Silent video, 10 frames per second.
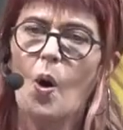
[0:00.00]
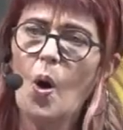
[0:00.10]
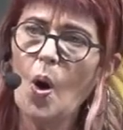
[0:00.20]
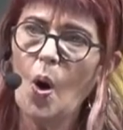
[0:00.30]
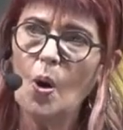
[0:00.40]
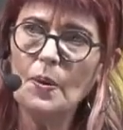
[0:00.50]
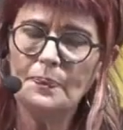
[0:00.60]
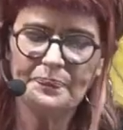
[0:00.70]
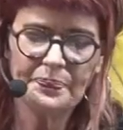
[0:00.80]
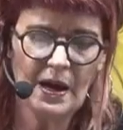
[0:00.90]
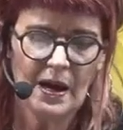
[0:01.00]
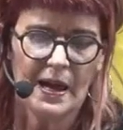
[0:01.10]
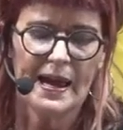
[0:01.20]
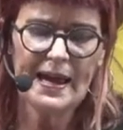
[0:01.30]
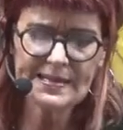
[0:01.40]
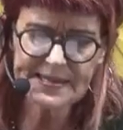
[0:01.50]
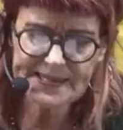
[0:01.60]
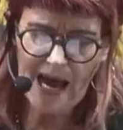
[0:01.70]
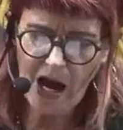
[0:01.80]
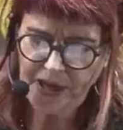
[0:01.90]
Or is
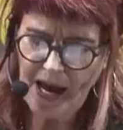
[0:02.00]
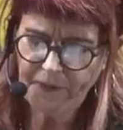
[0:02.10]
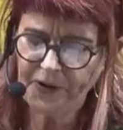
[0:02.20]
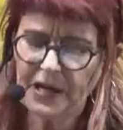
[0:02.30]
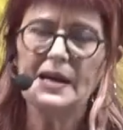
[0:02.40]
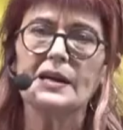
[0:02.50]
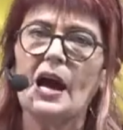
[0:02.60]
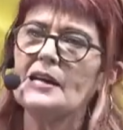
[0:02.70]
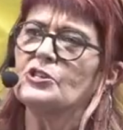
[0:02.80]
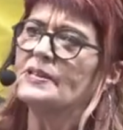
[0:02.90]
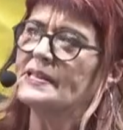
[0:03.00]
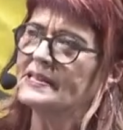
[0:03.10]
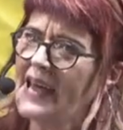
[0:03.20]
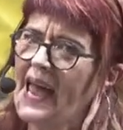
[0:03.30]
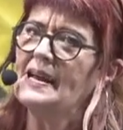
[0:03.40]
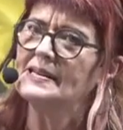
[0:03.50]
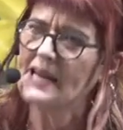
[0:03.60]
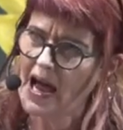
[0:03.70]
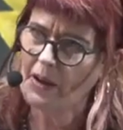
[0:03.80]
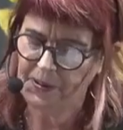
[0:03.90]
South Africa going to stand
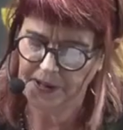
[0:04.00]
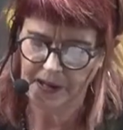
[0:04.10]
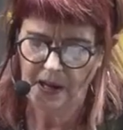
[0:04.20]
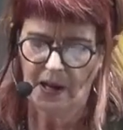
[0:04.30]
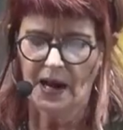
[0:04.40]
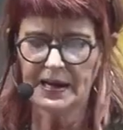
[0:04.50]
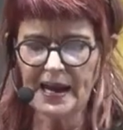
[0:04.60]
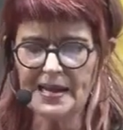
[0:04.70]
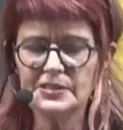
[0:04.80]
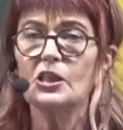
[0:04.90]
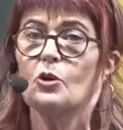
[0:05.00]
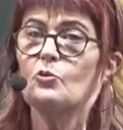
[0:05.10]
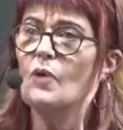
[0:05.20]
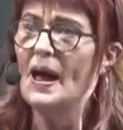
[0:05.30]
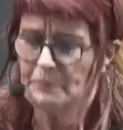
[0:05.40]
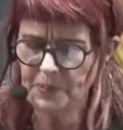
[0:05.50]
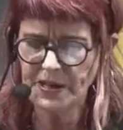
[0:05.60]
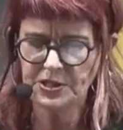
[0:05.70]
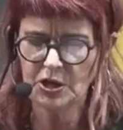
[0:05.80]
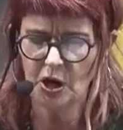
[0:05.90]
up against the
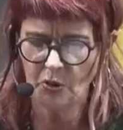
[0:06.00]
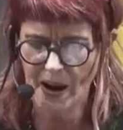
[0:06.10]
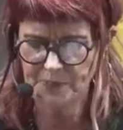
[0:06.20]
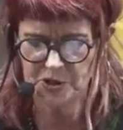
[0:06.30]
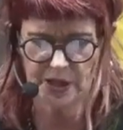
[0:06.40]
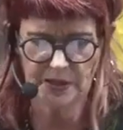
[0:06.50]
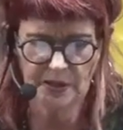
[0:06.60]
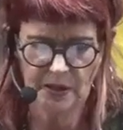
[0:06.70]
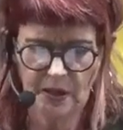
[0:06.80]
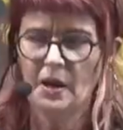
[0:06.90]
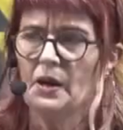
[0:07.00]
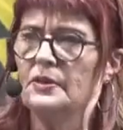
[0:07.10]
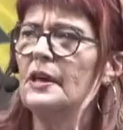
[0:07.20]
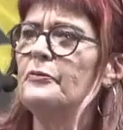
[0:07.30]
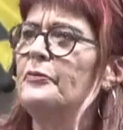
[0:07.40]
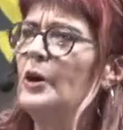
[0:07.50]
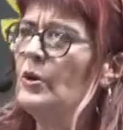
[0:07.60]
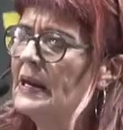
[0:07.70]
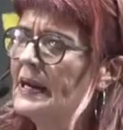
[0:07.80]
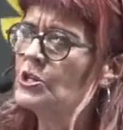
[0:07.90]
rampant corruption, the
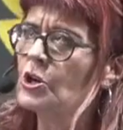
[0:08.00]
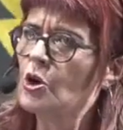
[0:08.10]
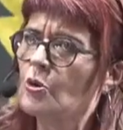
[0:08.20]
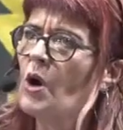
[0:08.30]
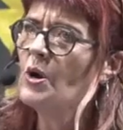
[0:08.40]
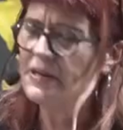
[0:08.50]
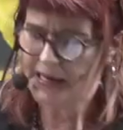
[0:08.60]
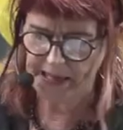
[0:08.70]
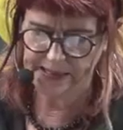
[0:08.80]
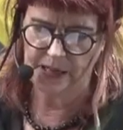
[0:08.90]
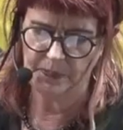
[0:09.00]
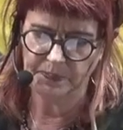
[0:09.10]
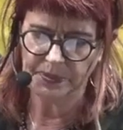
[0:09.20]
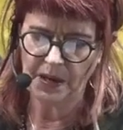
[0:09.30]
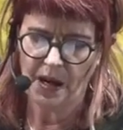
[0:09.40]
virulent cronyism,